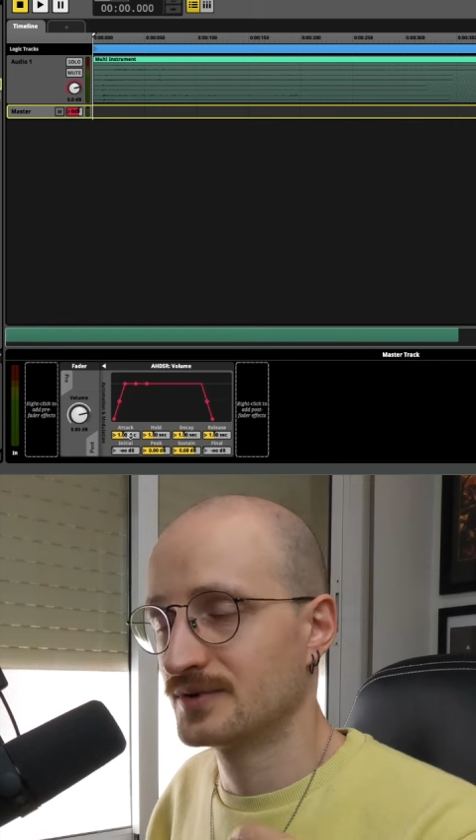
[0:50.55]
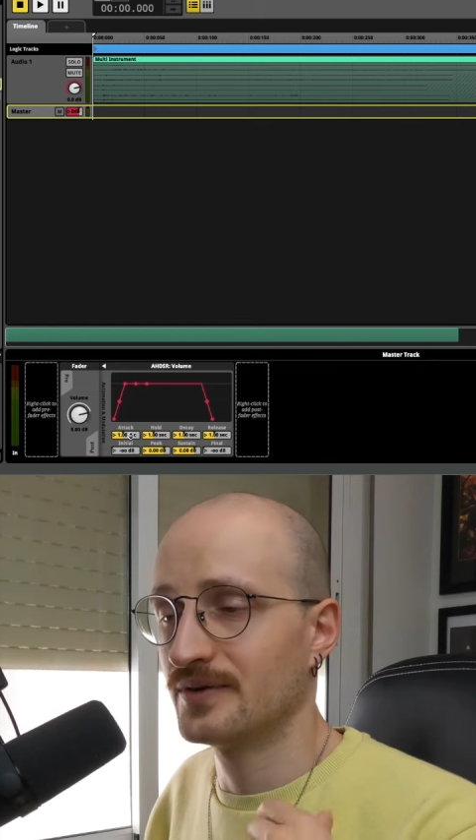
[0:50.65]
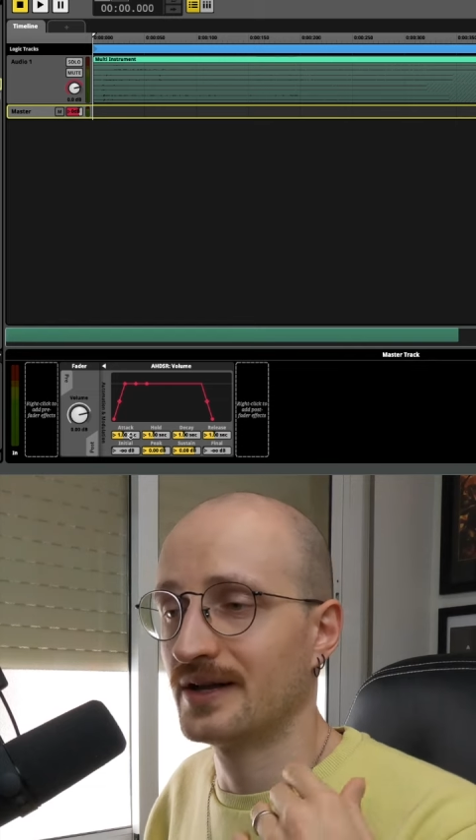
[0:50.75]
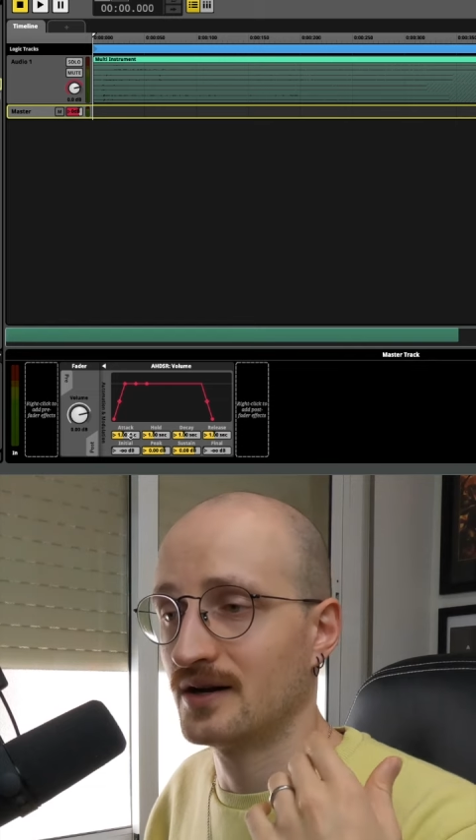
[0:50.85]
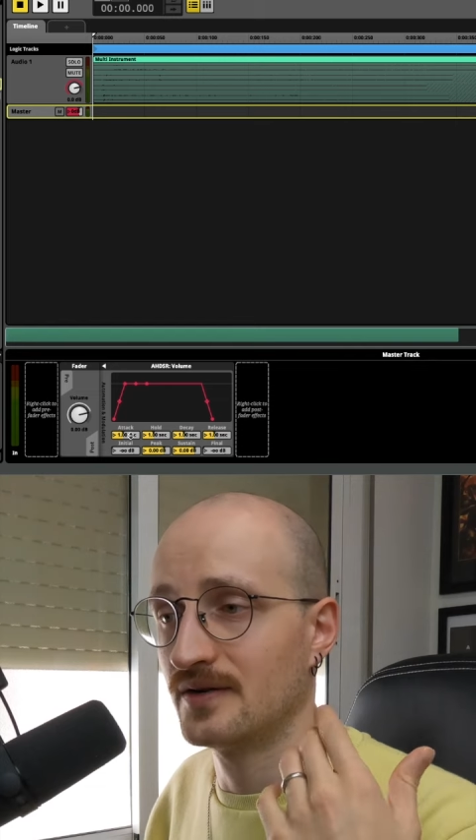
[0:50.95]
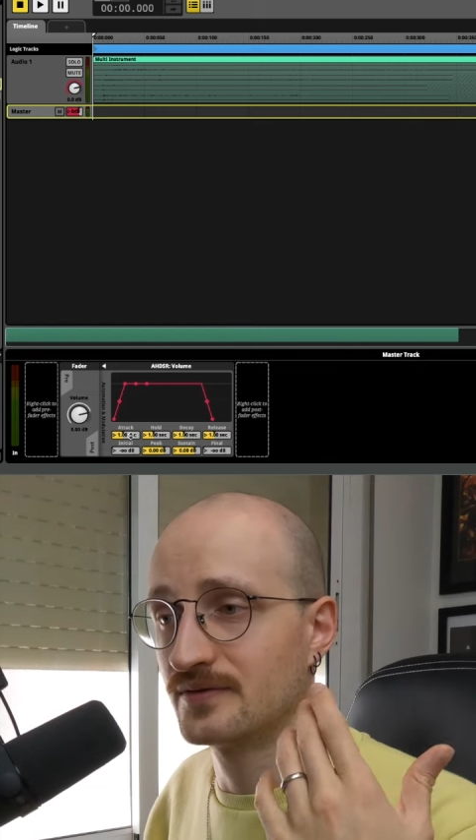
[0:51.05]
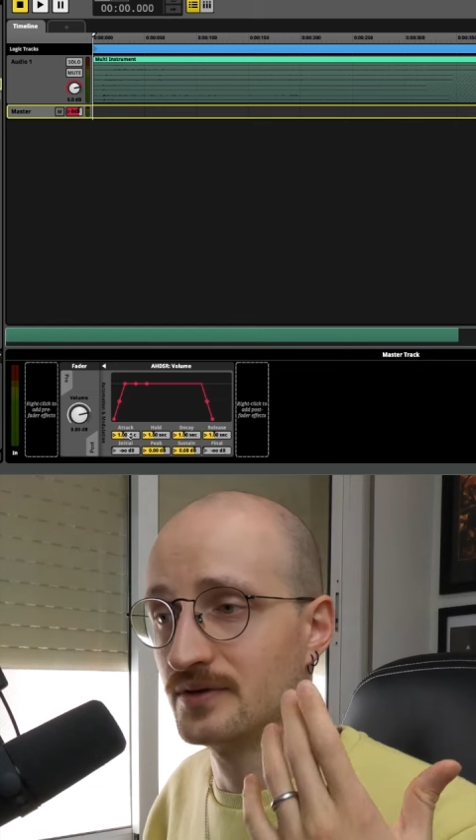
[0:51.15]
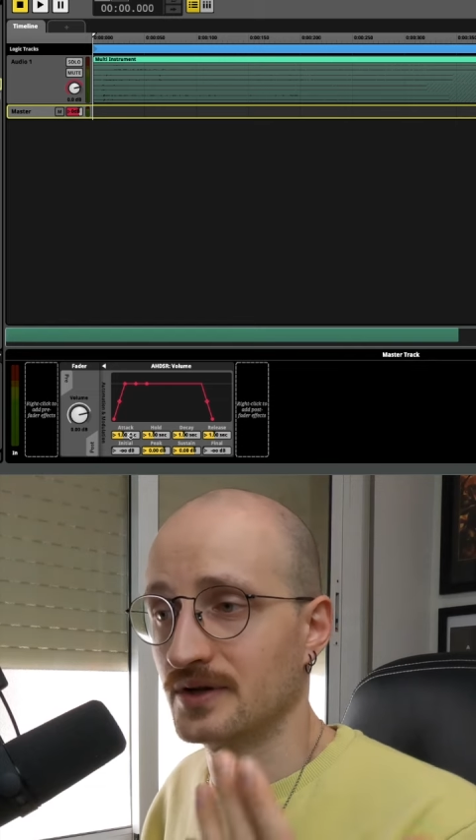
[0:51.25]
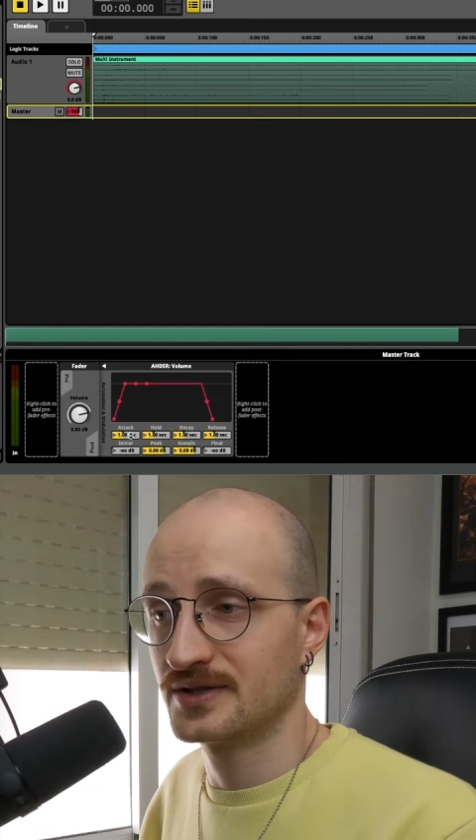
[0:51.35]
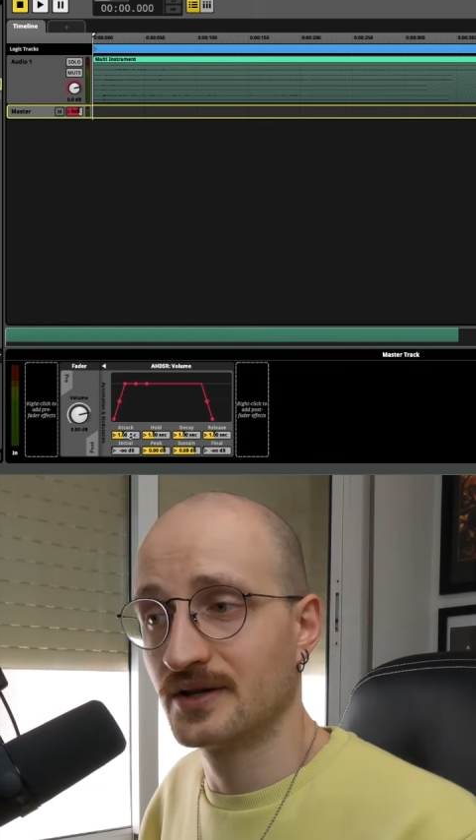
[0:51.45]
so that after
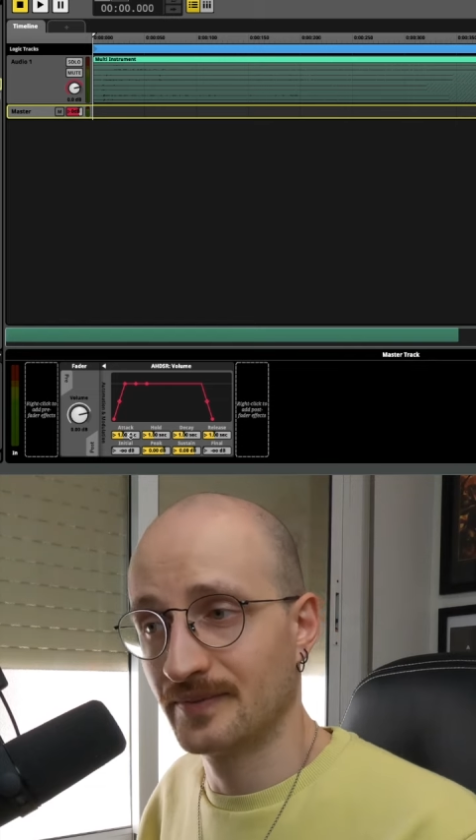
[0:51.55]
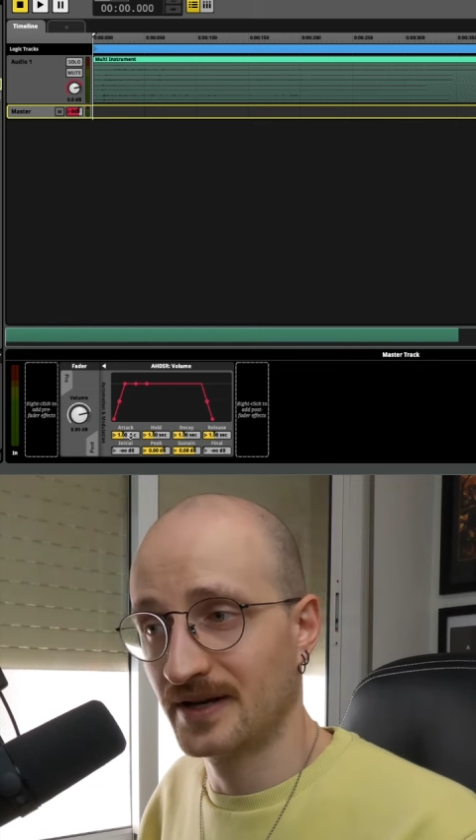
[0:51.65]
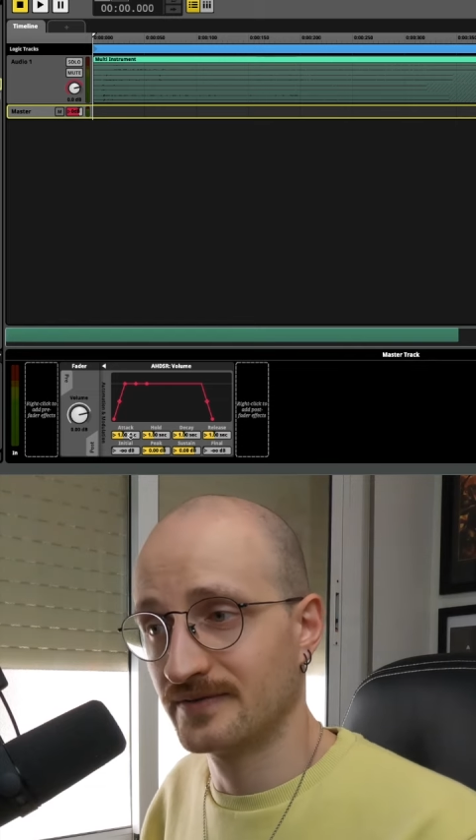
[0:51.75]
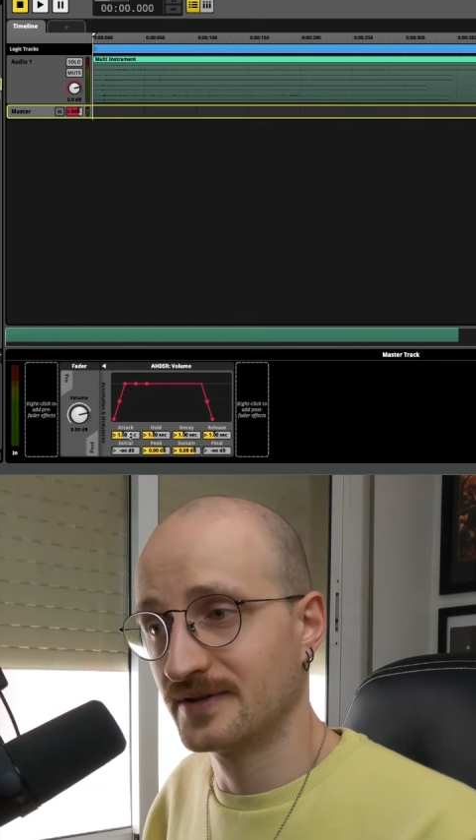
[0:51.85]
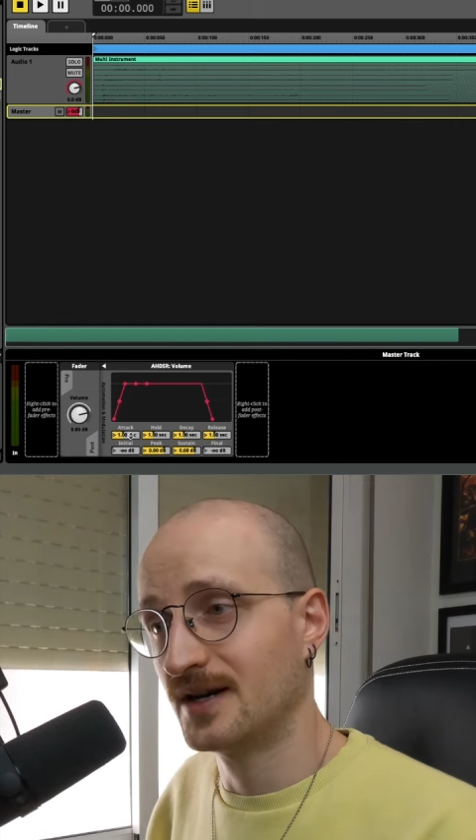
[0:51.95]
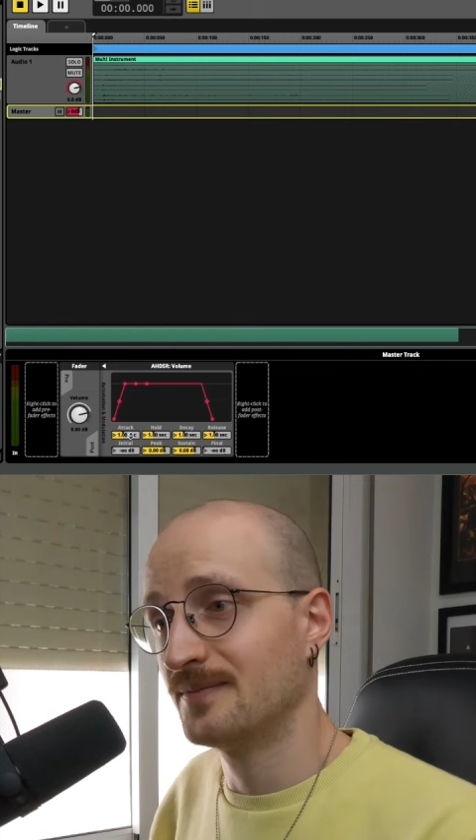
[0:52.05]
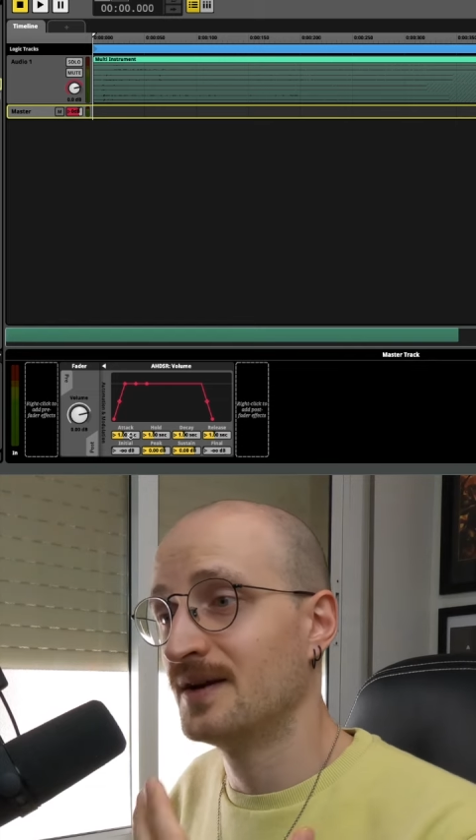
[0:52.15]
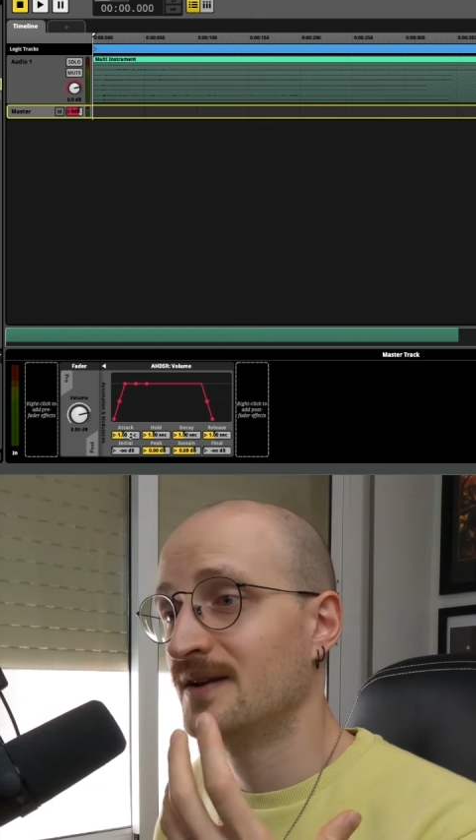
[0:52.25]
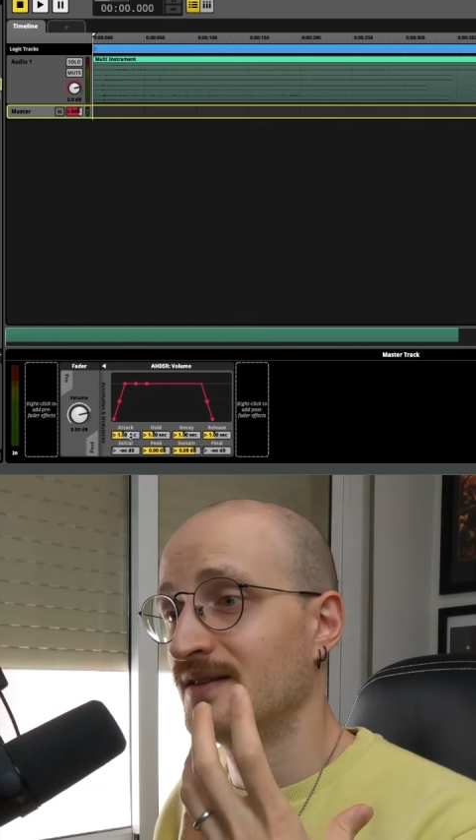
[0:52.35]
a certain amount of time,